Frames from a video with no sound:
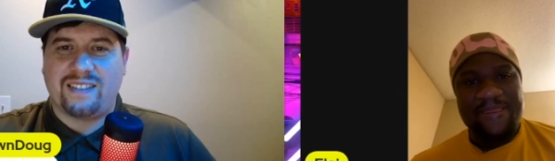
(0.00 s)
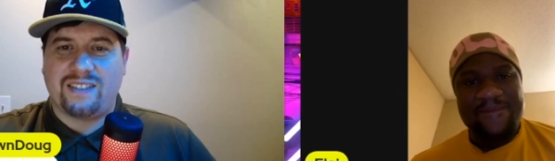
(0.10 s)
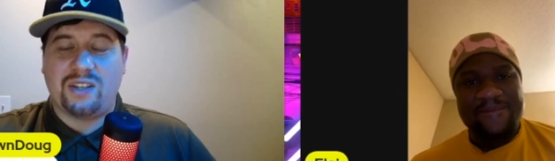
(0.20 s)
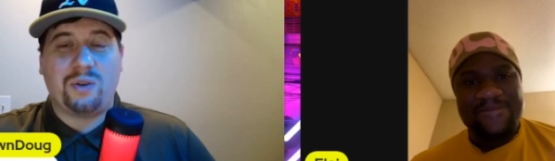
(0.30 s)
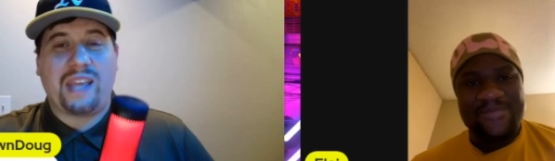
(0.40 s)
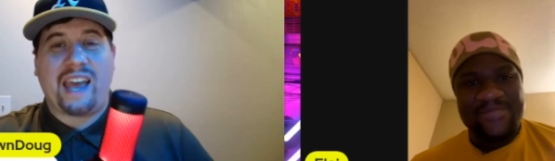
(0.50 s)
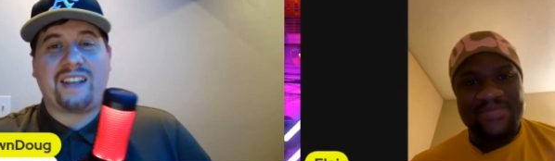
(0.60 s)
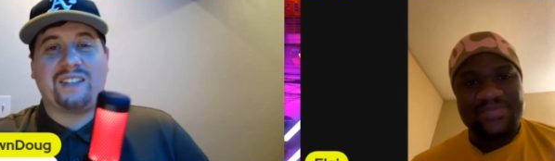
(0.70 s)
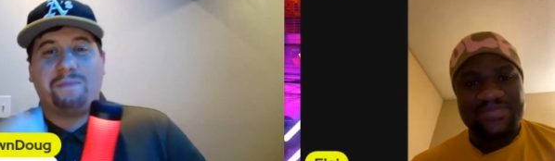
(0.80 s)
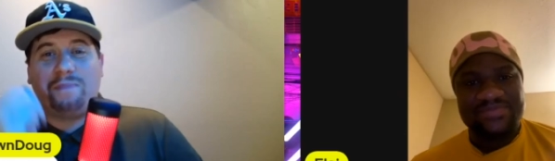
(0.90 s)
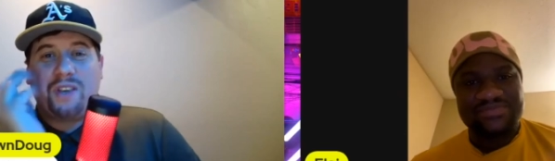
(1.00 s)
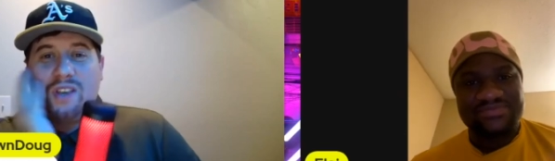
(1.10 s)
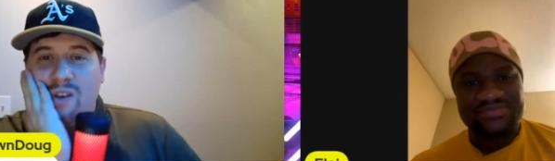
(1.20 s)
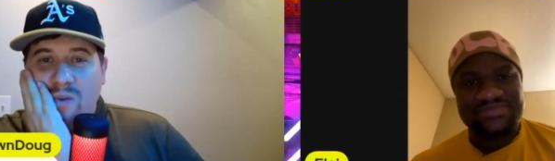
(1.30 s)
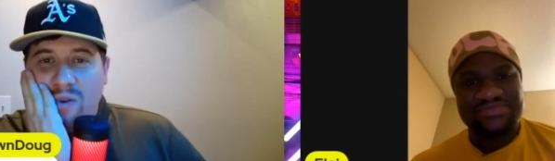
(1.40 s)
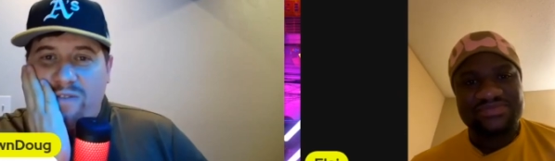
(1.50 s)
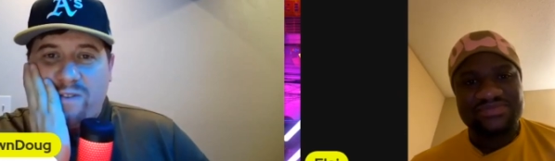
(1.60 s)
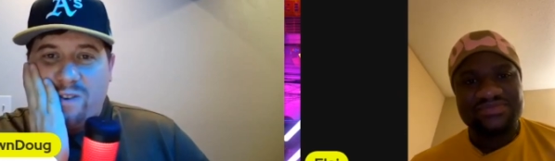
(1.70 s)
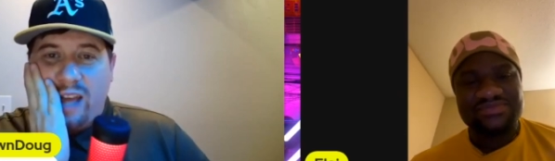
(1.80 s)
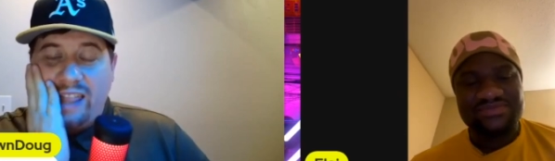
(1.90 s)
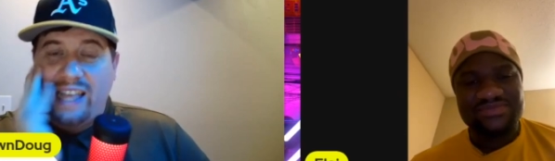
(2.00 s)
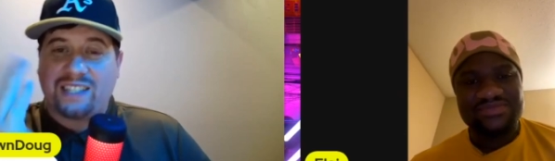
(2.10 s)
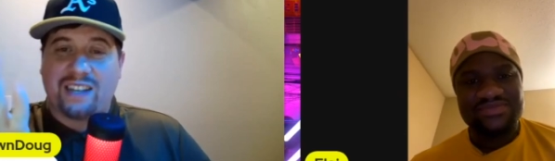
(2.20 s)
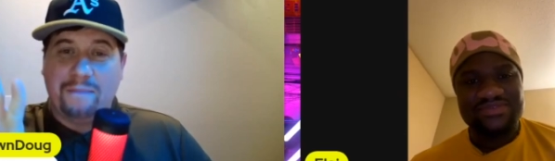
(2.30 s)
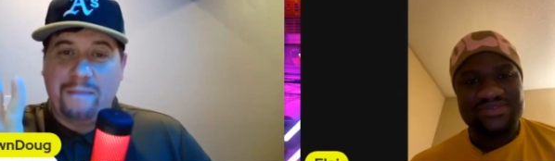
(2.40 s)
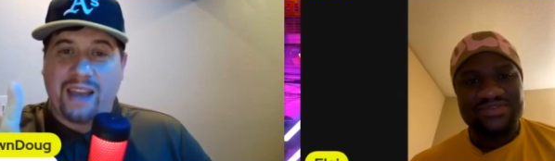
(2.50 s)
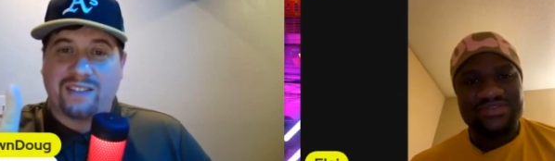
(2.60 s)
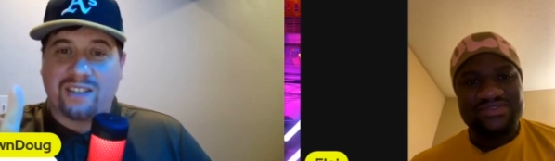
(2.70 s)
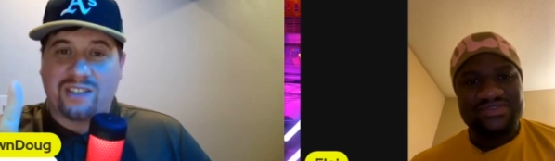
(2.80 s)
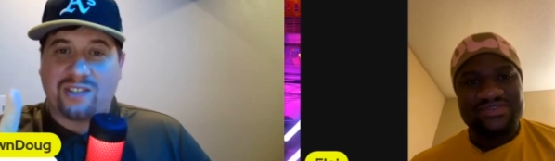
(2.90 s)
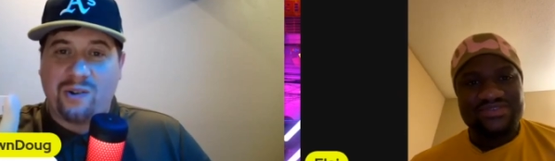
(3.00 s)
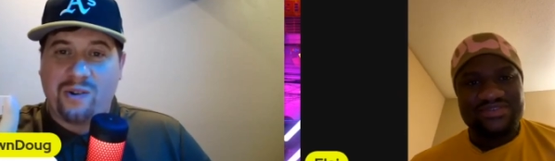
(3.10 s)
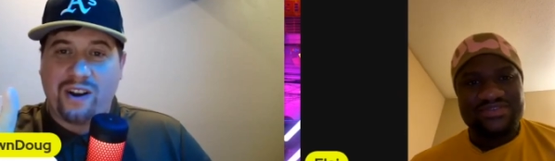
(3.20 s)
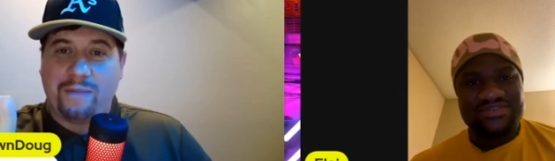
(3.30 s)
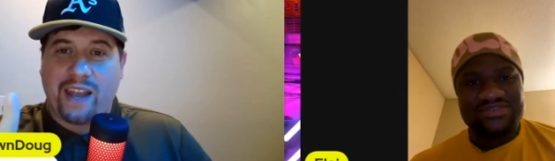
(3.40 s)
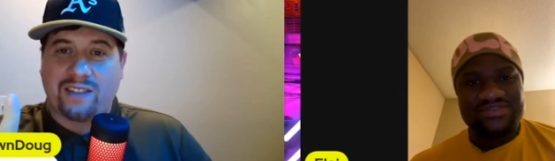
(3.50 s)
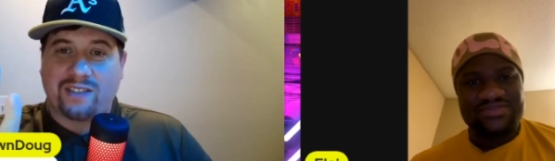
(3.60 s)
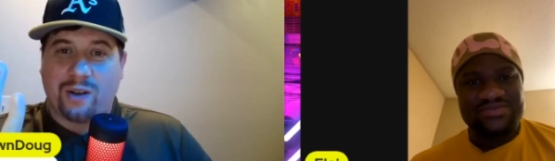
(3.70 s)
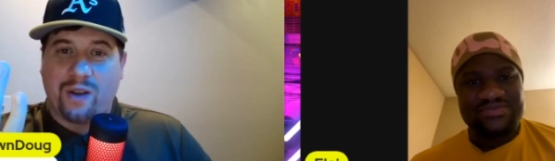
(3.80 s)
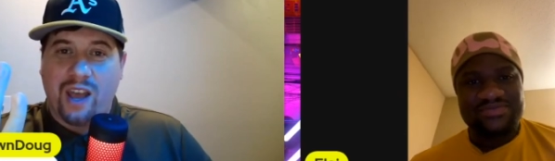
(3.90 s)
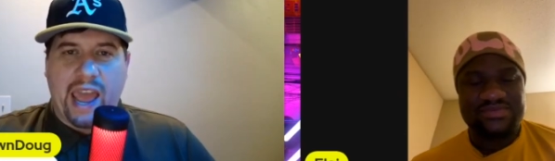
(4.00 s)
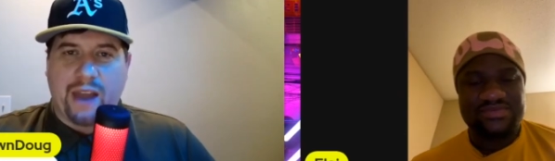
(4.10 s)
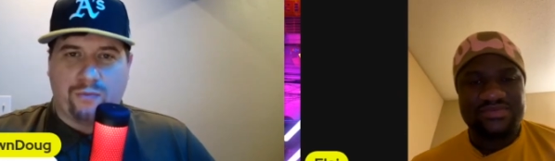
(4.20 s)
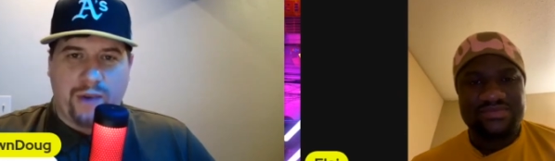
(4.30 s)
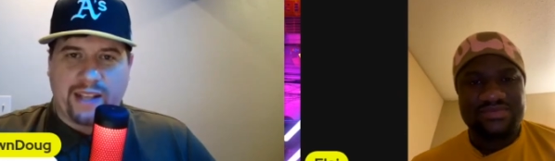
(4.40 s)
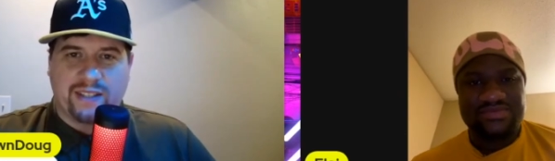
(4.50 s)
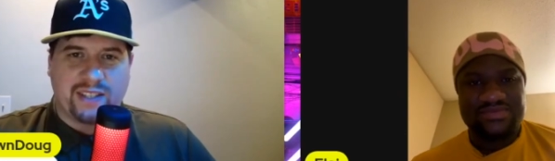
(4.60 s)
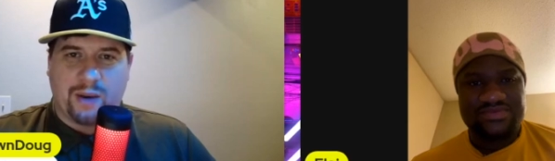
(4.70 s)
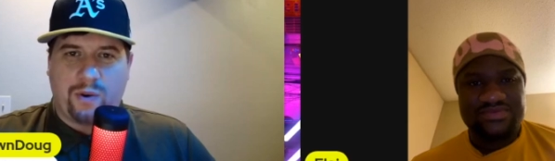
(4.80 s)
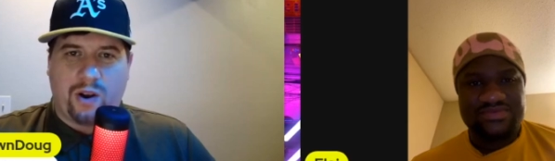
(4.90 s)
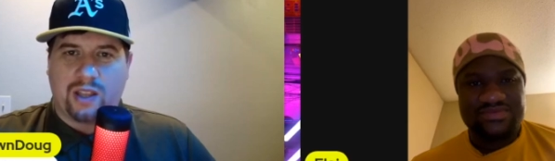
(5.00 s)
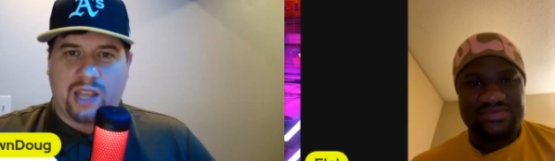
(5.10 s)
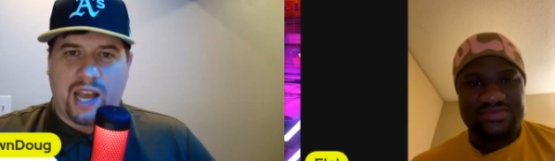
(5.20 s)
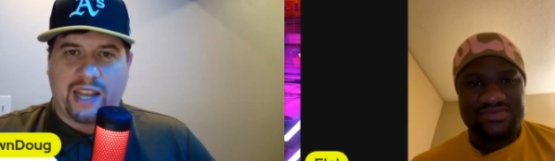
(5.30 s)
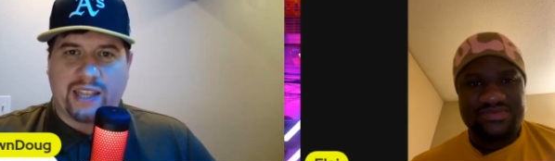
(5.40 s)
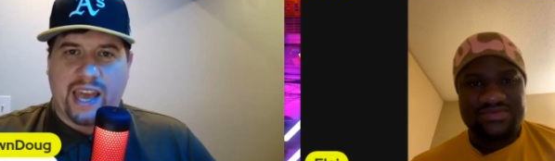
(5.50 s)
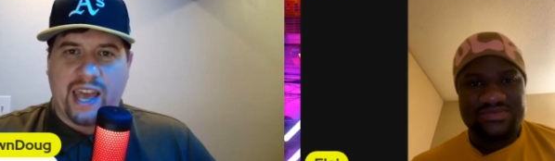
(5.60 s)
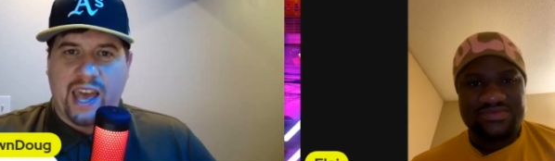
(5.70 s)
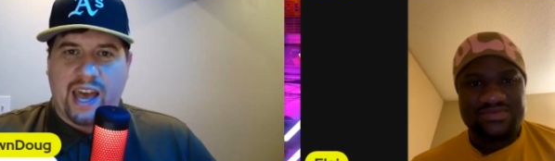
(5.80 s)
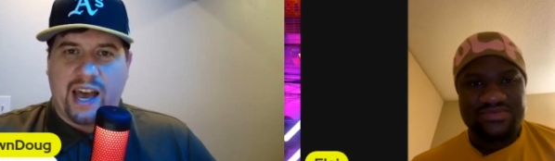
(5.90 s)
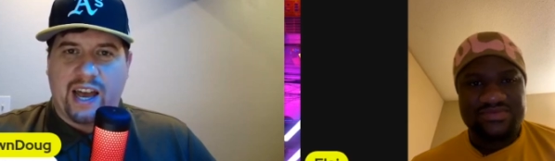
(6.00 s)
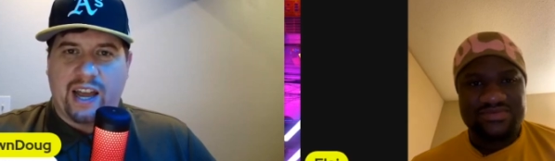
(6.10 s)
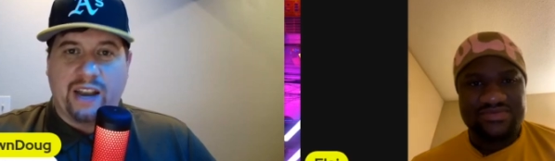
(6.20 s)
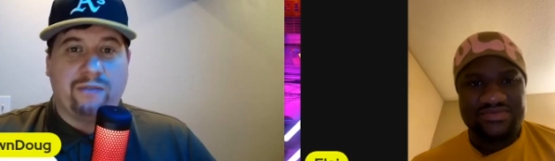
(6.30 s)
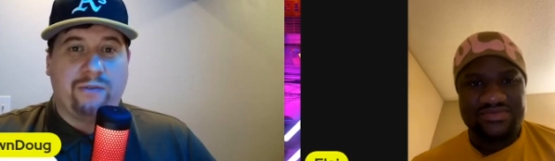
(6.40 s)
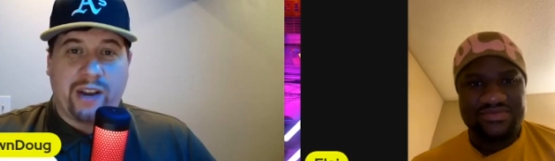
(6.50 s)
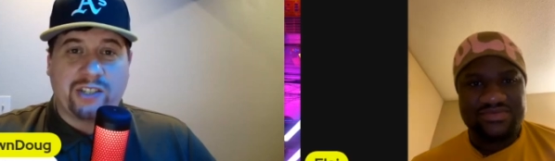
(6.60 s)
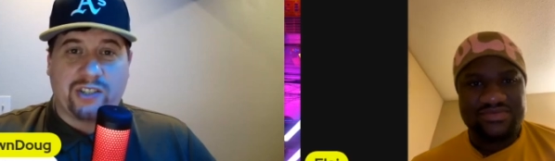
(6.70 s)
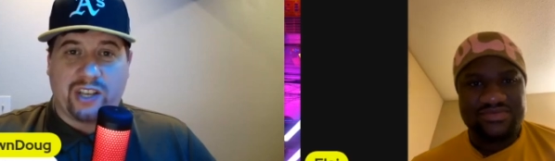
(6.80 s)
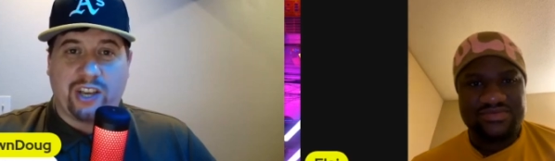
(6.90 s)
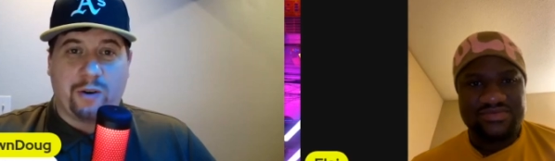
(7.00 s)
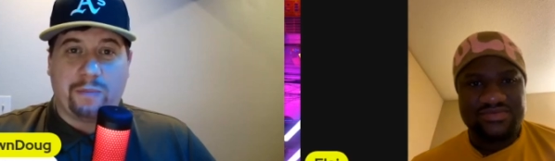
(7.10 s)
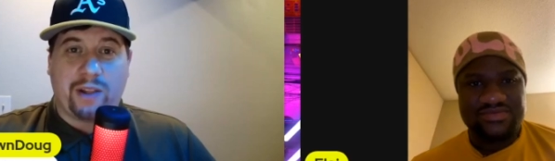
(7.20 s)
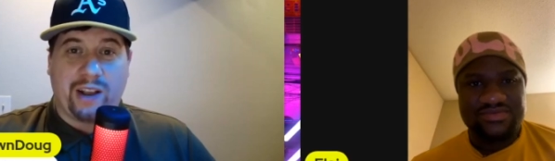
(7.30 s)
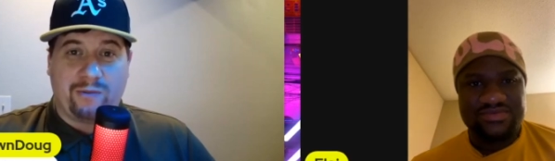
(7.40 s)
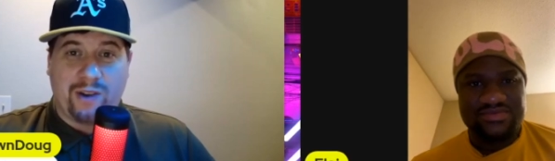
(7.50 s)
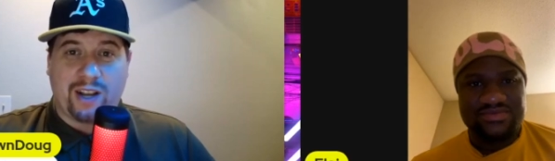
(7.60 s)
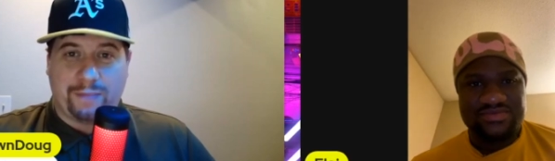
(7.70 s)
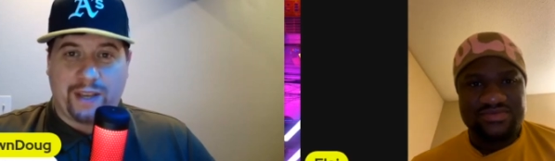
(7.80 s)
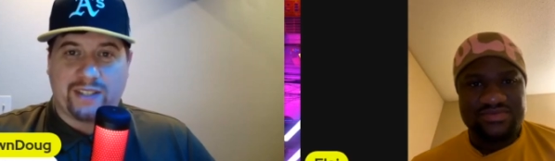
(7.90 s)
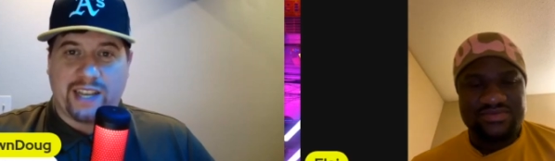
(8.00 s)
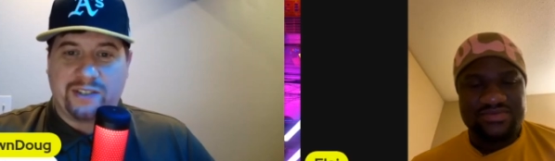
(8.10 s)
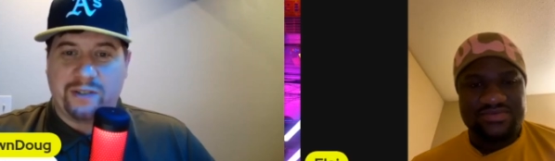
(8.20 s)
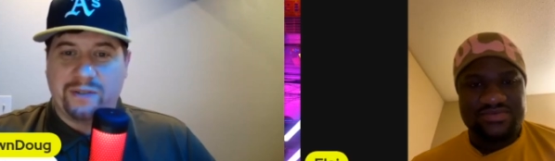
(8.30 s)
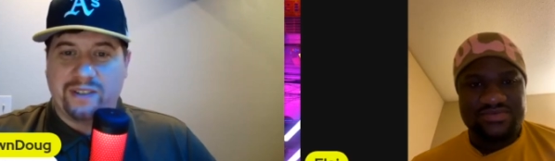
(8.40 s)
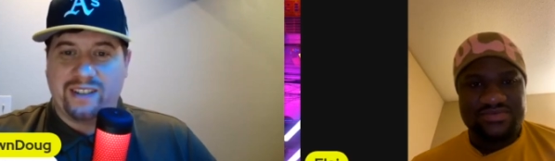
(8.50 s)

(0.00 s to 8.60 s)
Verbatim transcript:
Speaker 1: Dude, that is beautiful. And that's an amazing story, man. So I had read somewhere online that uh, originally you were playing rugby. Is that true?